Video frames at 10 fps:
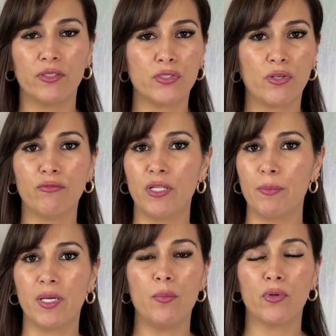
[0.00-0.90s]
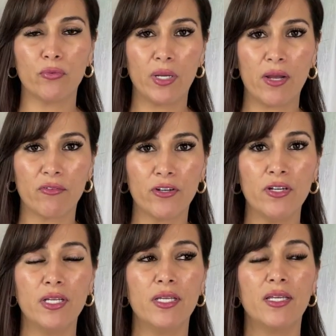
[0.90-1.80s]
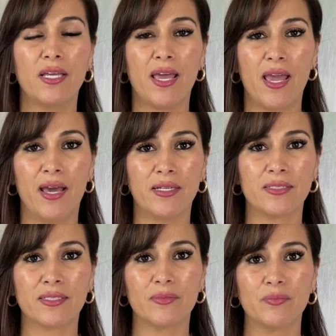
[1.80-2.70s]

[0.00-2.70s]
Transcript: do a flip cup or whatever, and